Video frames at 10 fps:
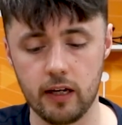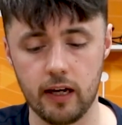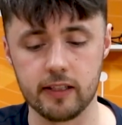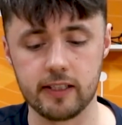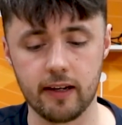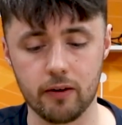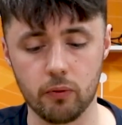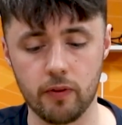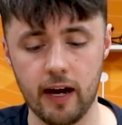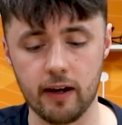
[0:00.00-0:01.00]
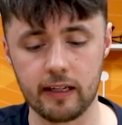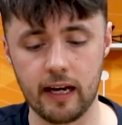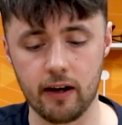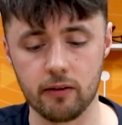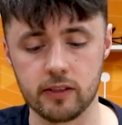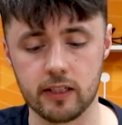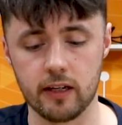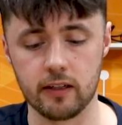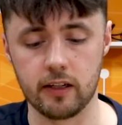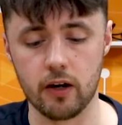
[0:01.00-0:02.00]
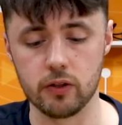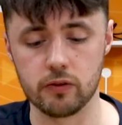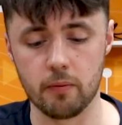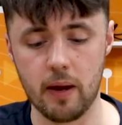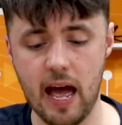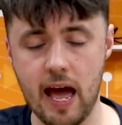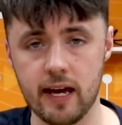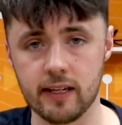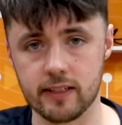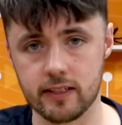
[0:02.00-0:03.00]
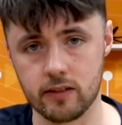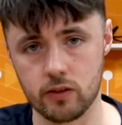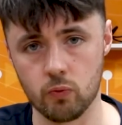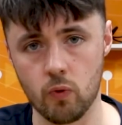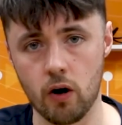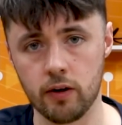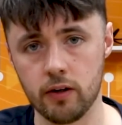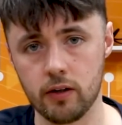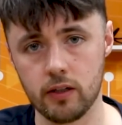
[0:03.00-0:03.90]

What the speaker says: until that counter goes from S to 1.